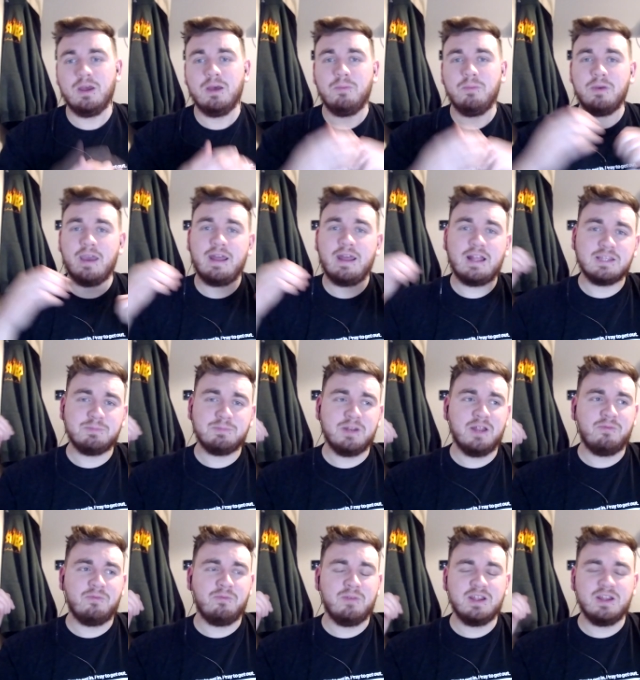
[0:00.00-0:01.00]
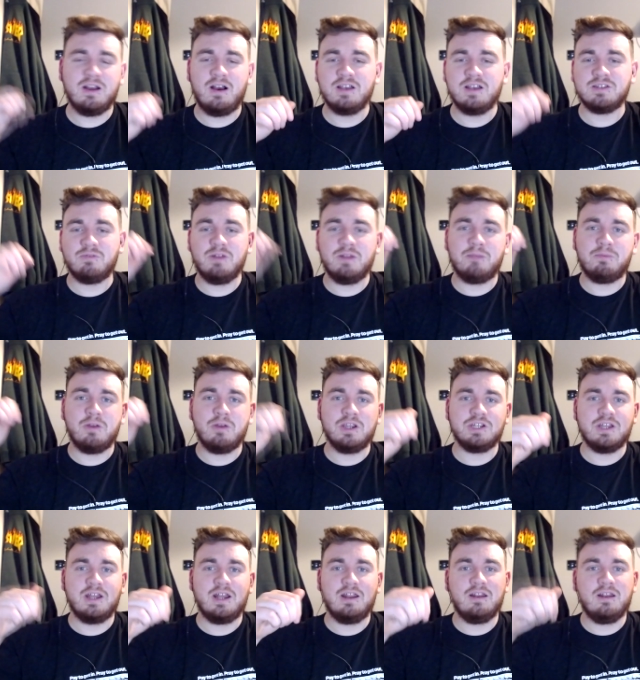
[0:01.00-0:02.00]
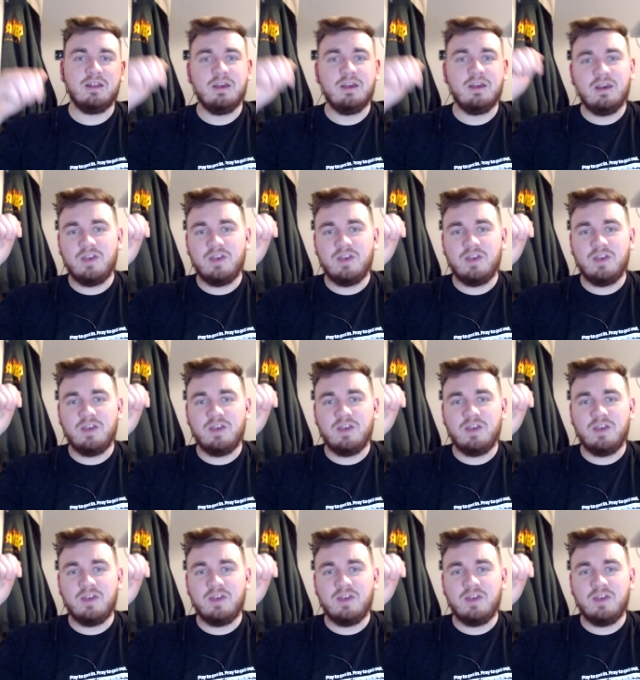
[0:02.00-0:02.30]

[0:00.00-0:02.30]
But yeah, that's been it for me, guys. I really appreciate it.